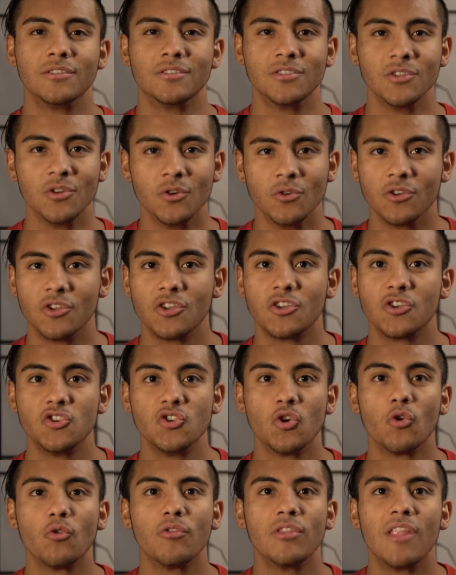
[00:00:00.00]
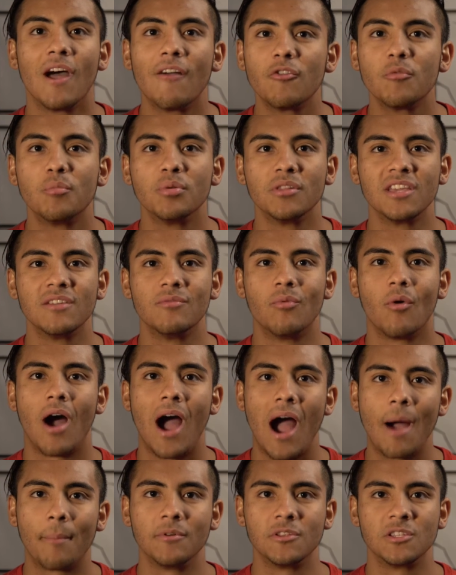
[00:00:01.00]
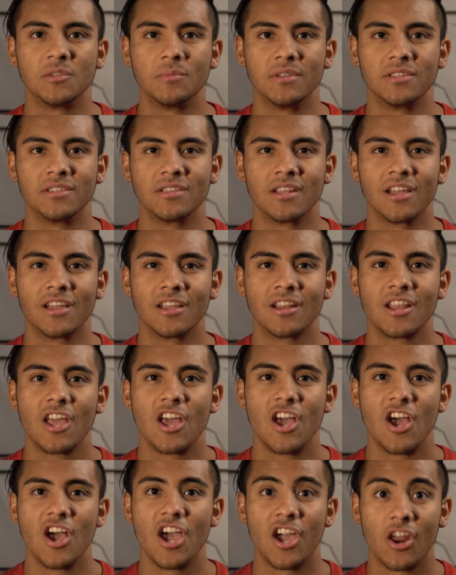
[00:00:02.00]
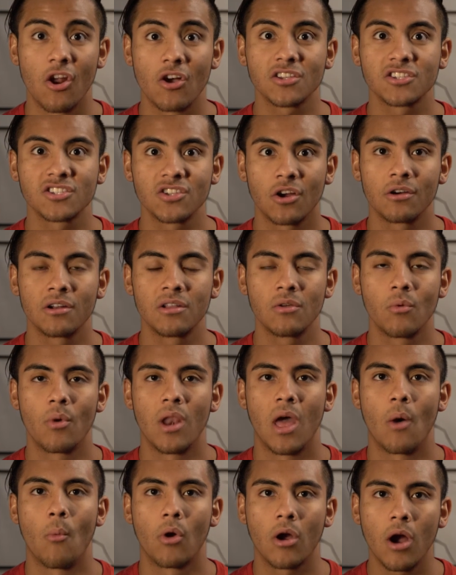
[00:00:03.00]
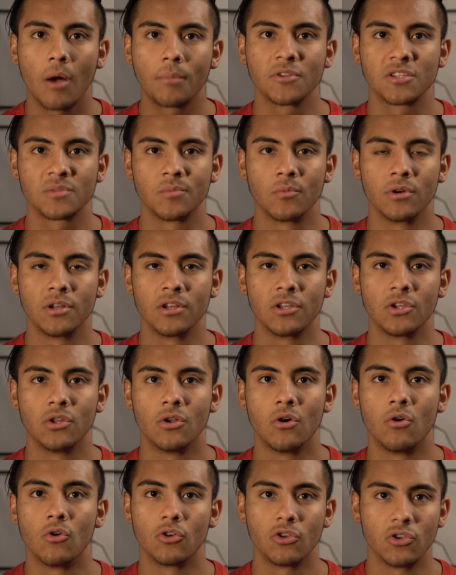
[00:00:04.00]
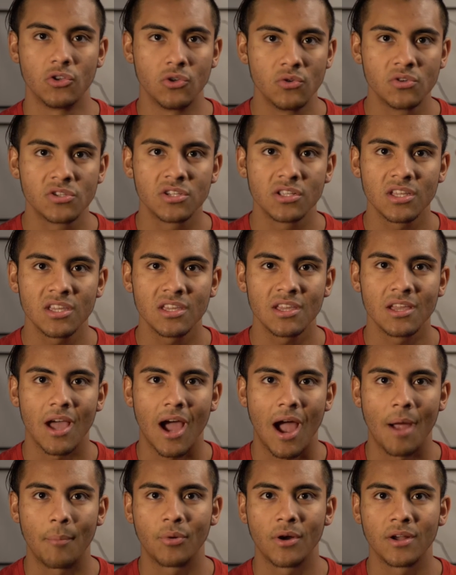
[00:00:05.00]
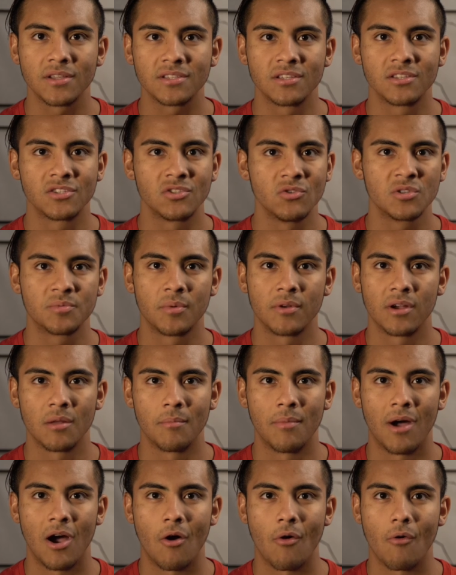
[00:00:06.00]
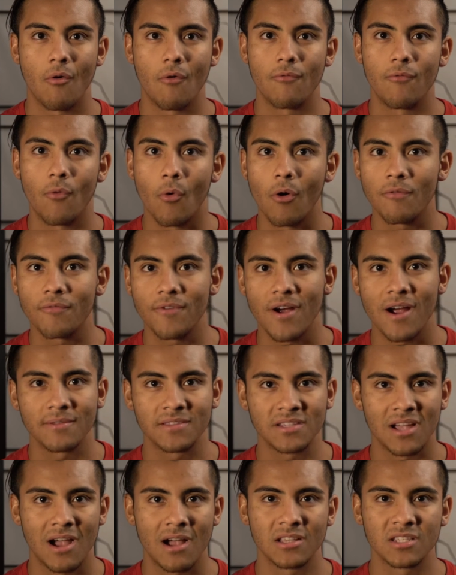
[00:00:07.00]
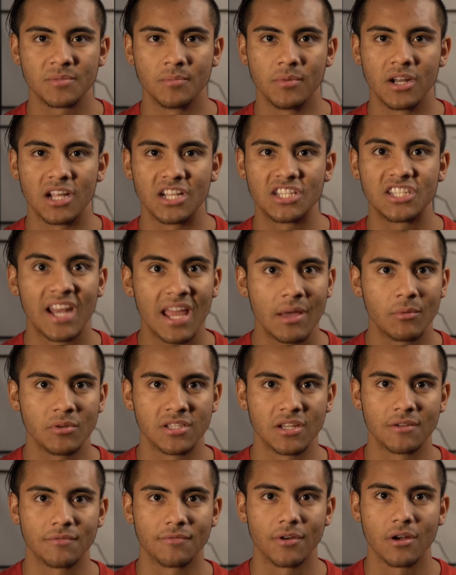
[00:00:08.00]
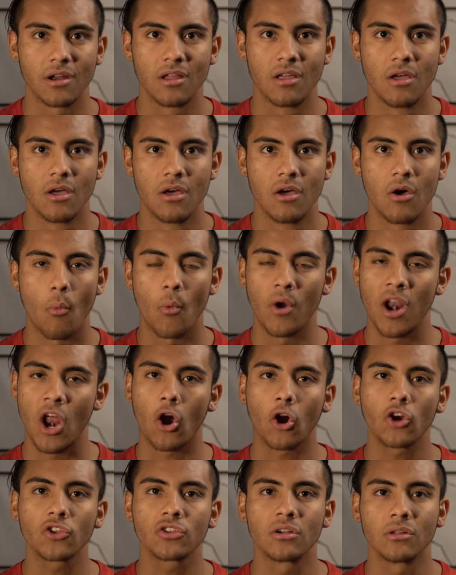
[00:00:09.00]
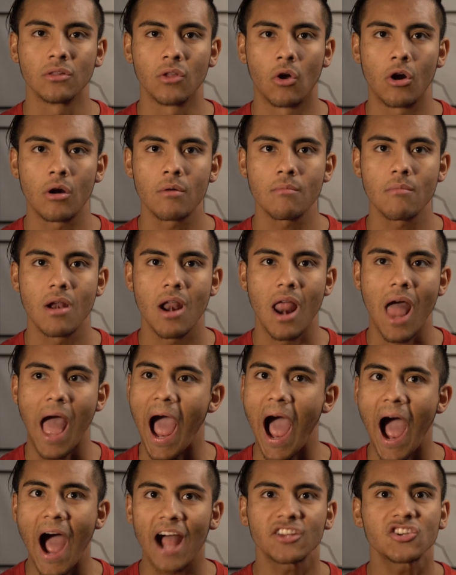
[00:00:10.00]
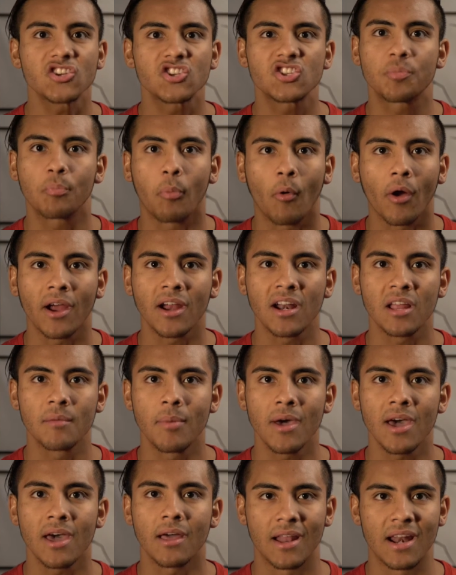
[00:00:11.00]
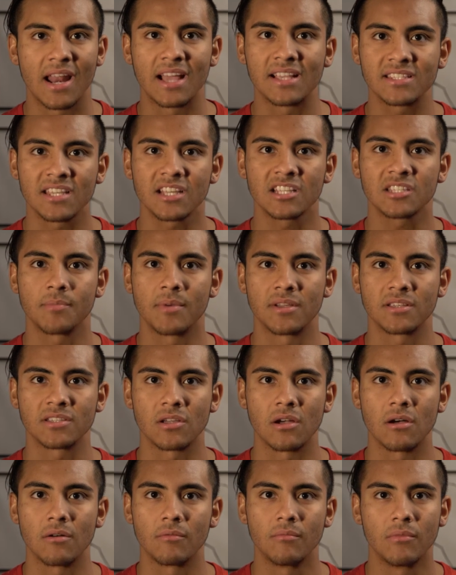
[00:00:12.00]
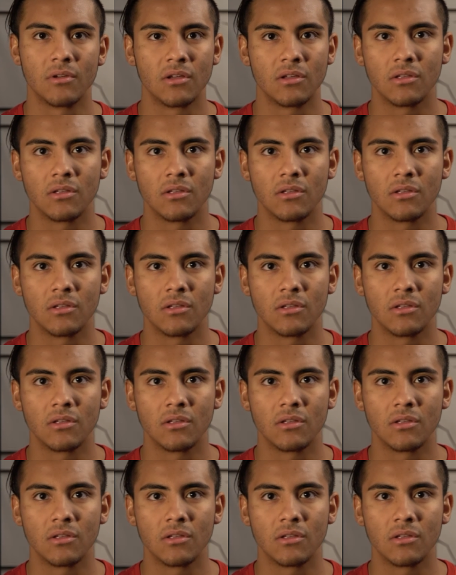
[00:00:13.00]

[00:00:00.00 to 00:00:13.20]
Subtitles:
Dude, you'll never believe what happened to me today. It all started when I woke up this morning. You know, usually I press the snooze button about 4 or 5 times, but today was different. When I heard the alarm, I just sprang out of bed and I said to myself,